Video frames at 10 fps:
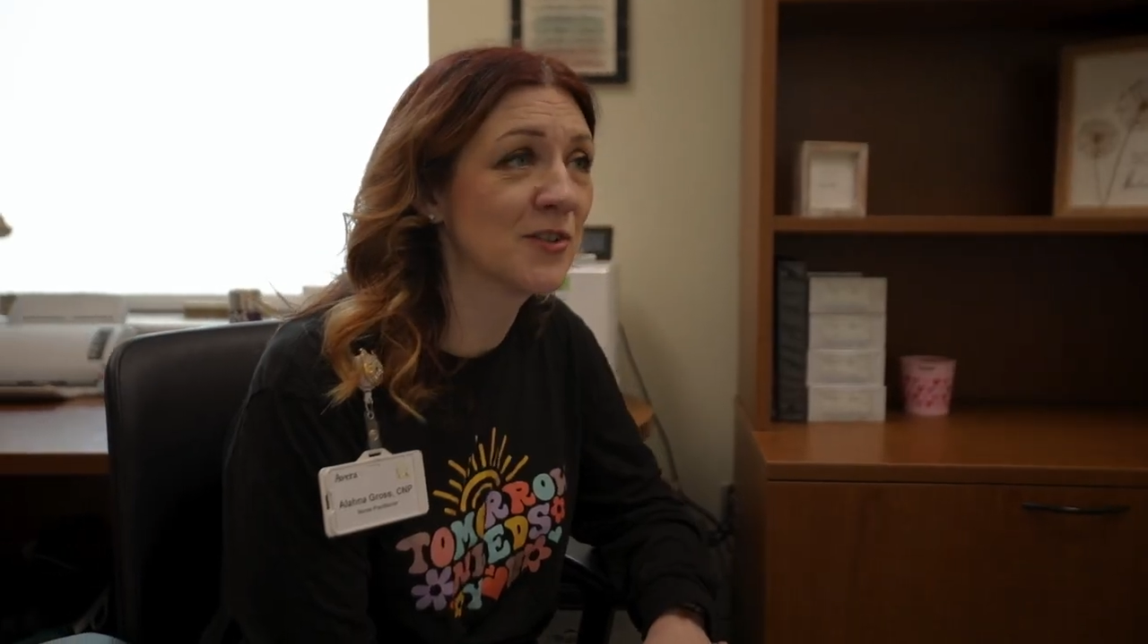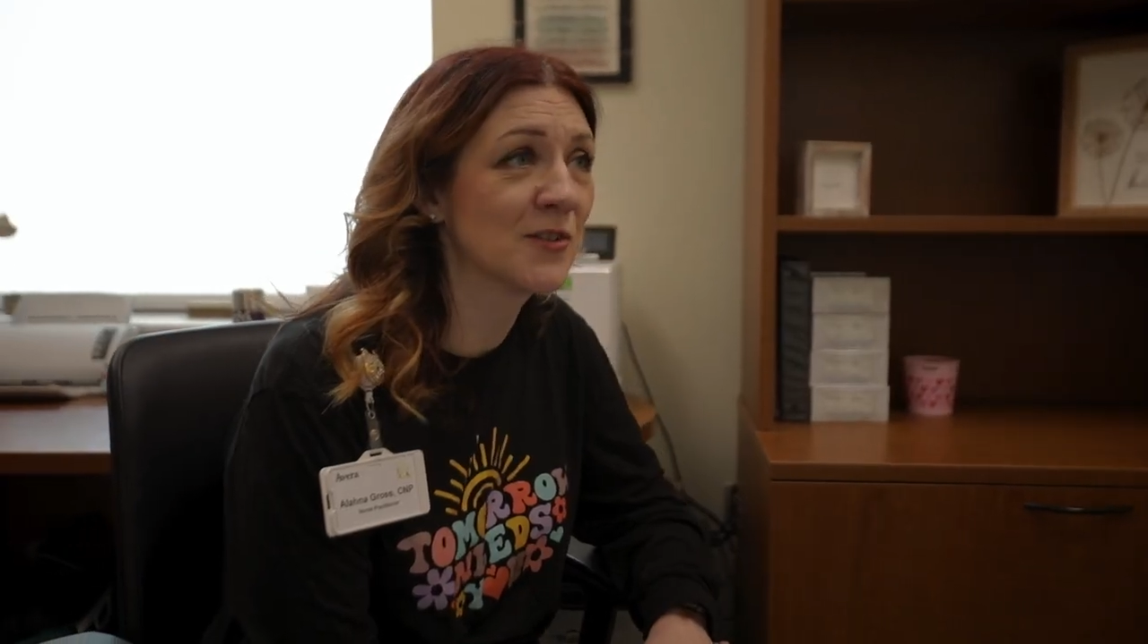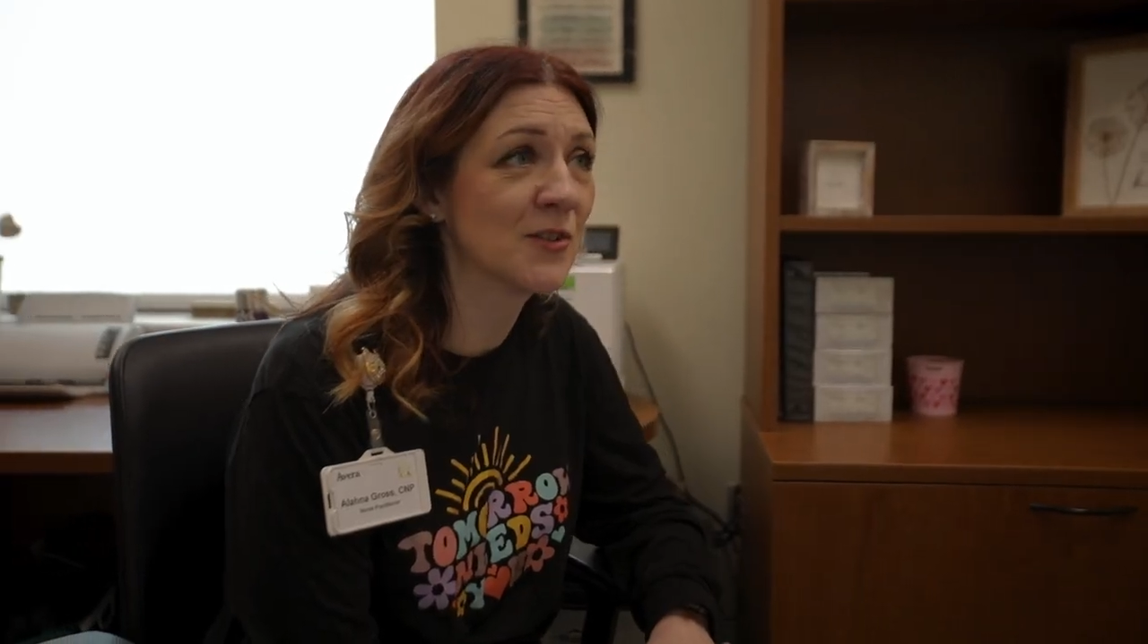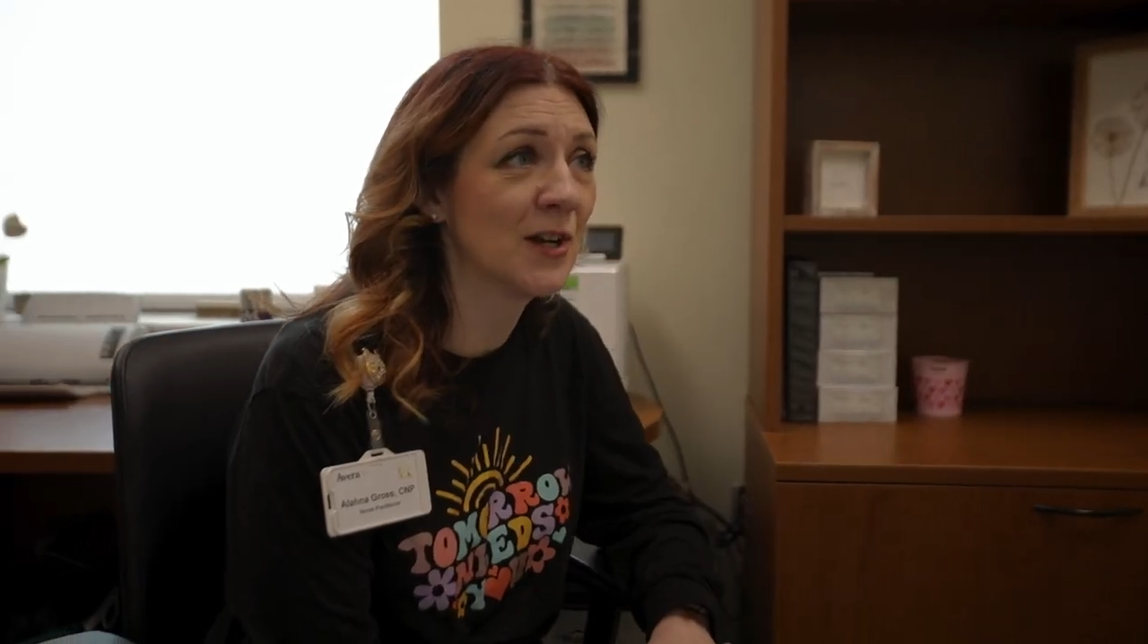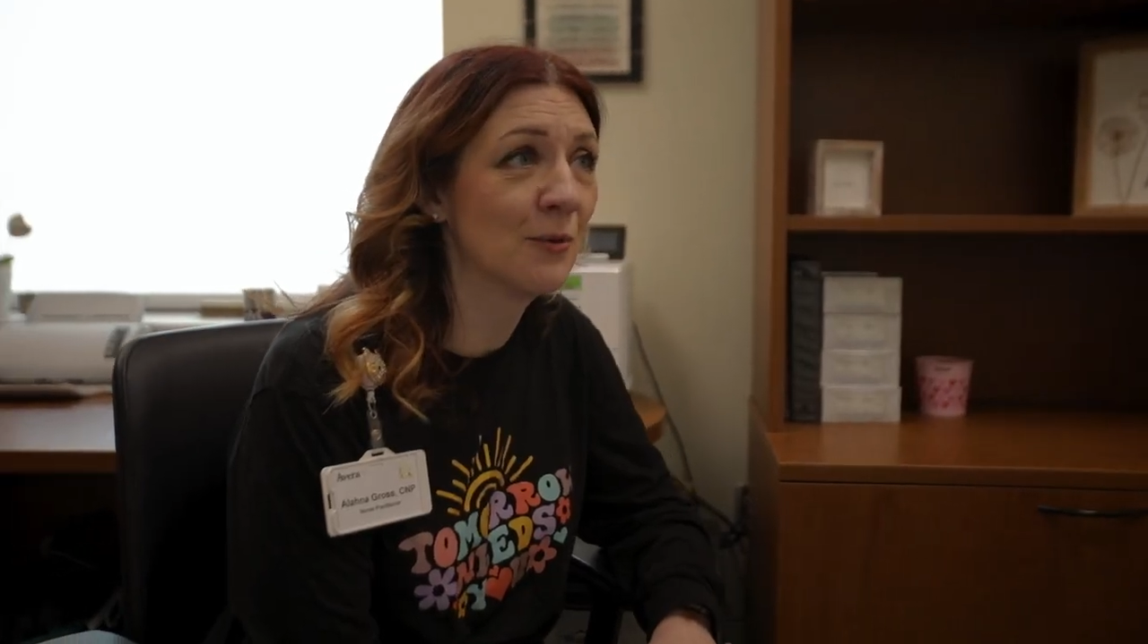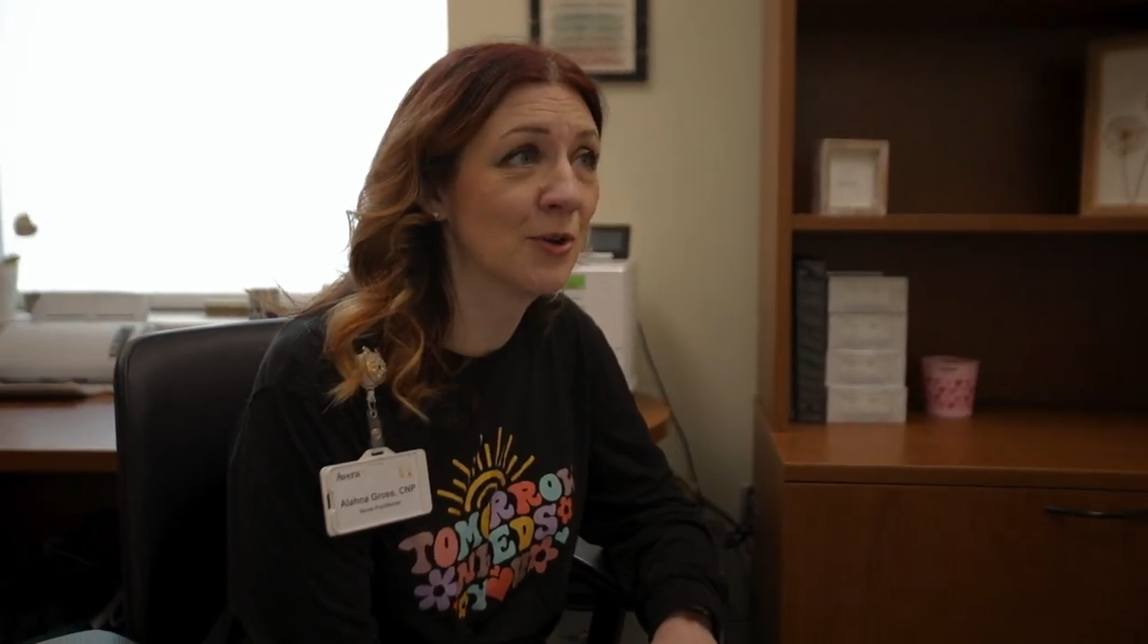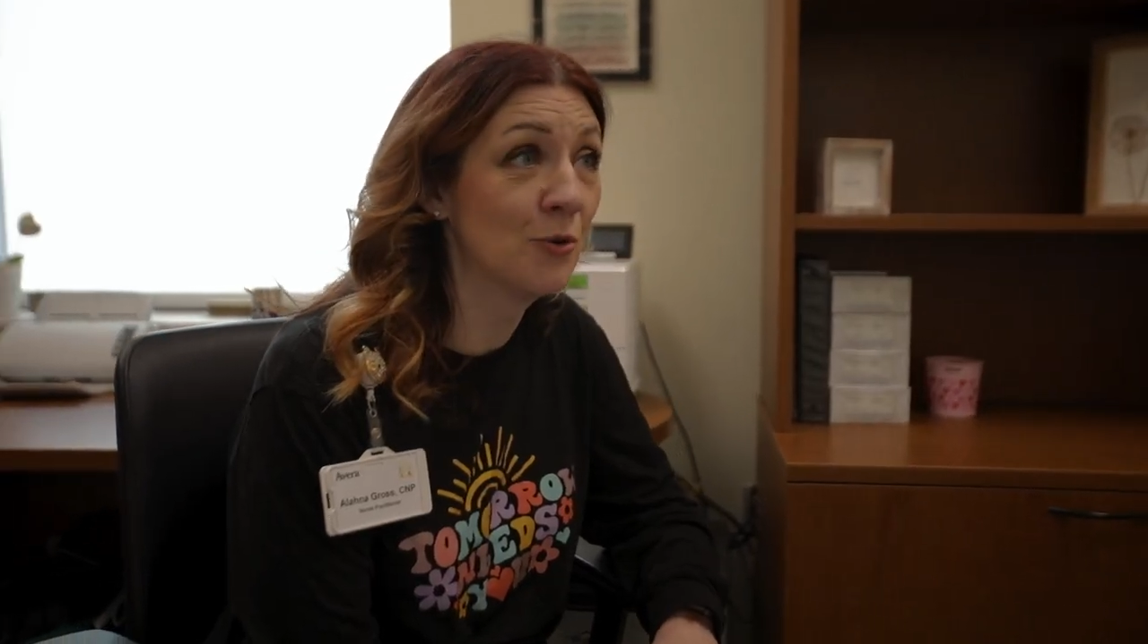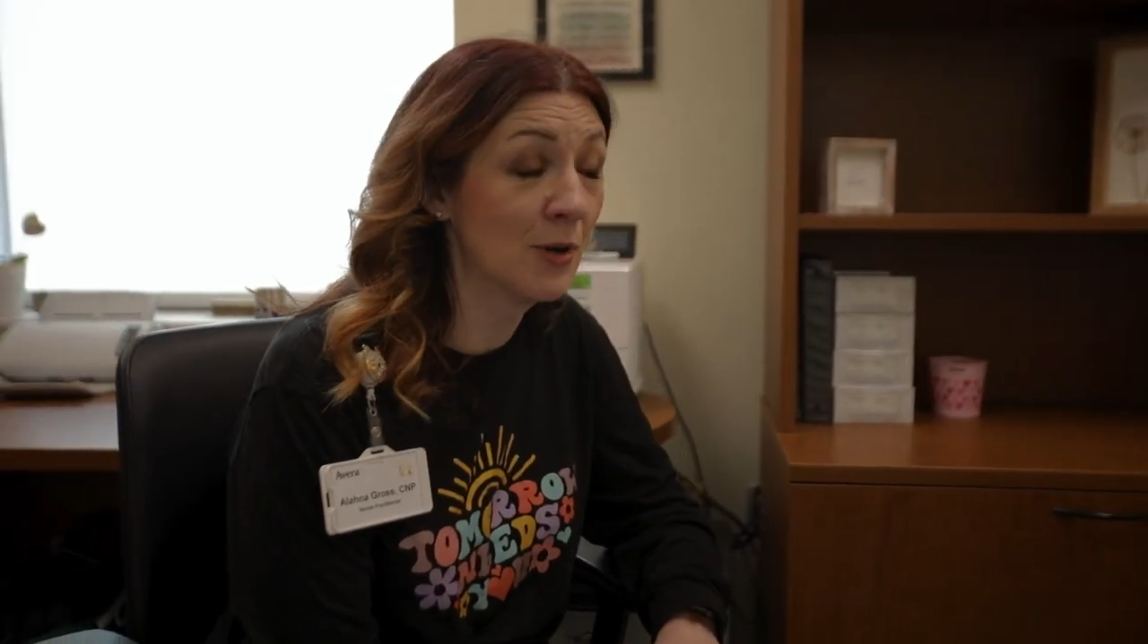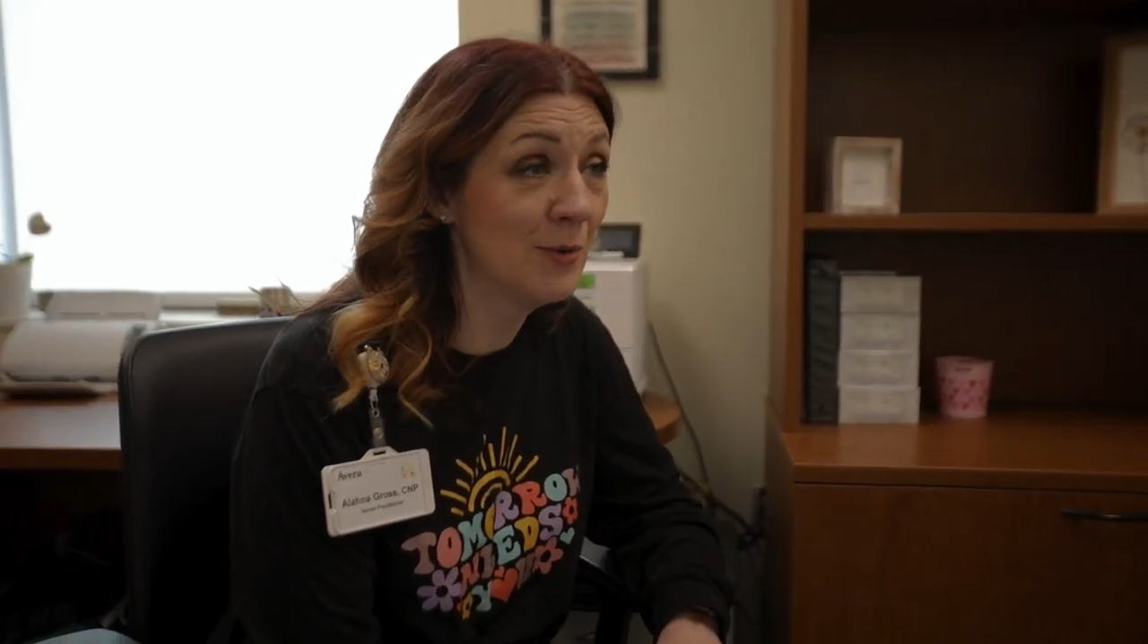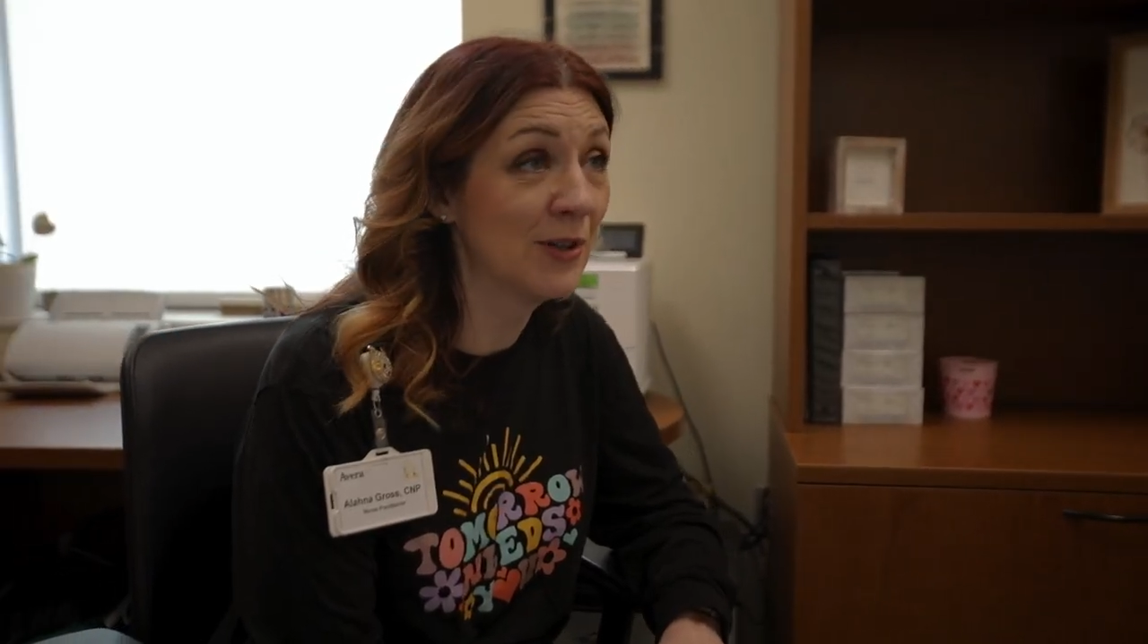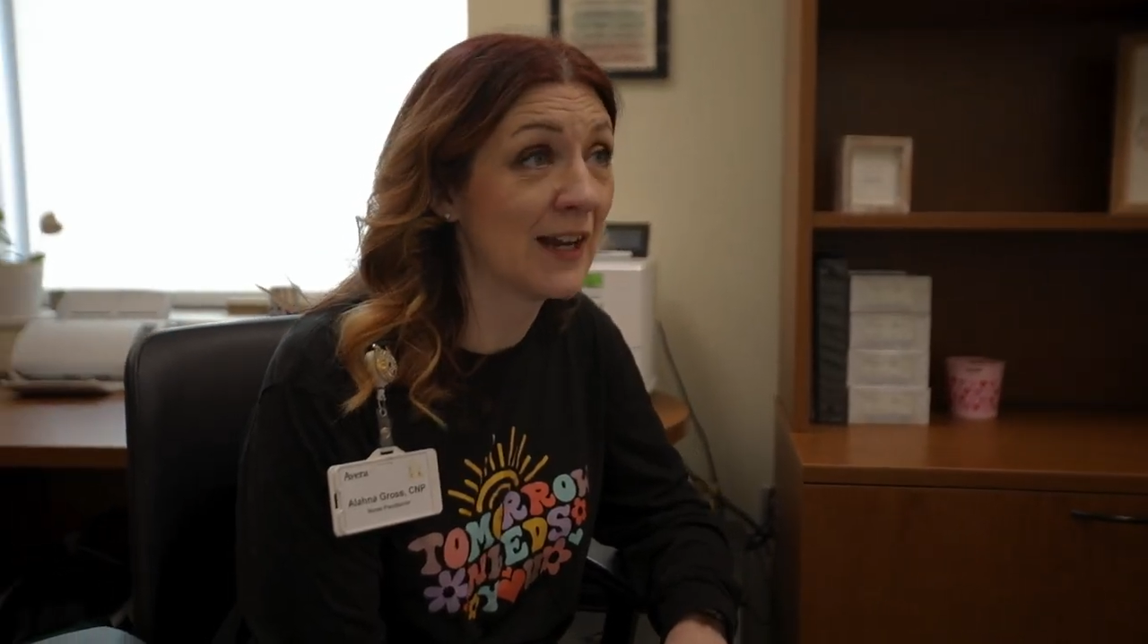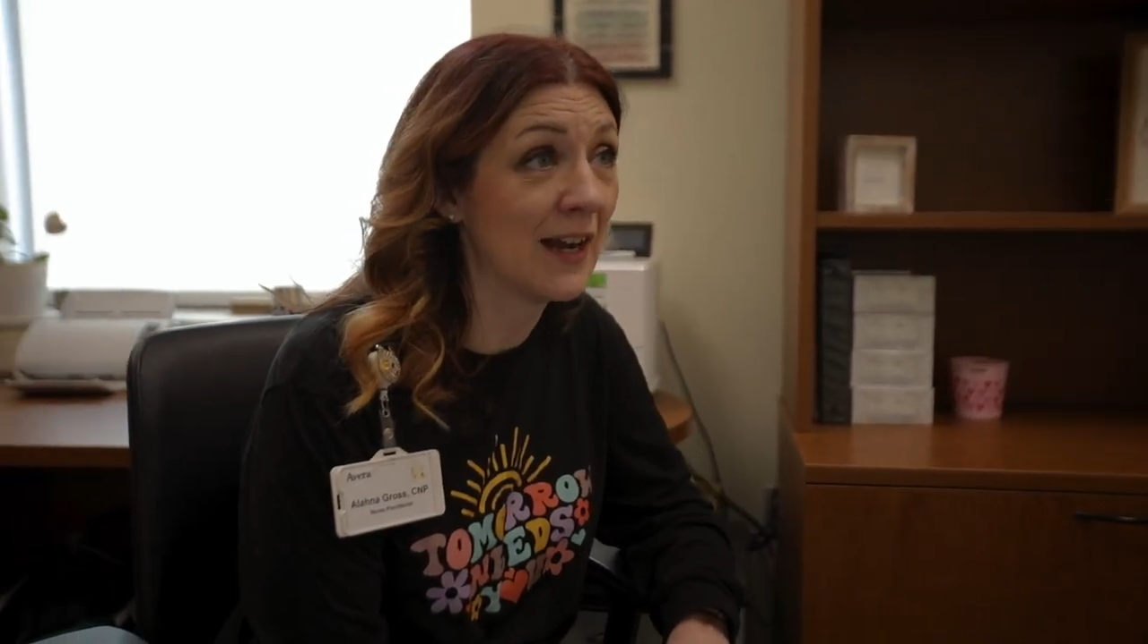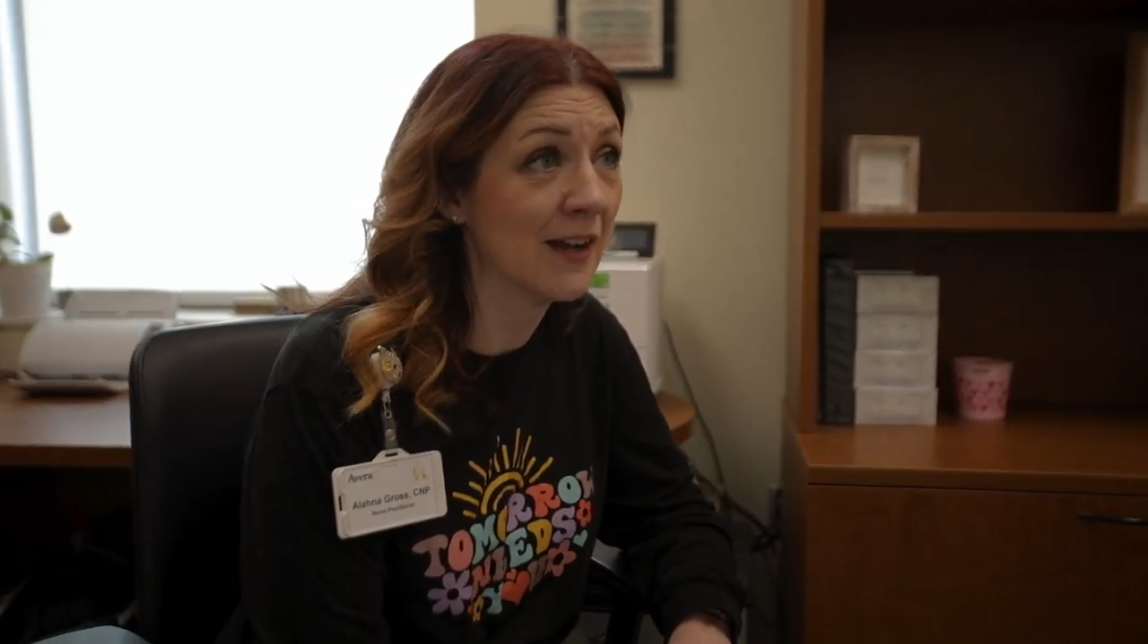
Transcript: for my psychiatric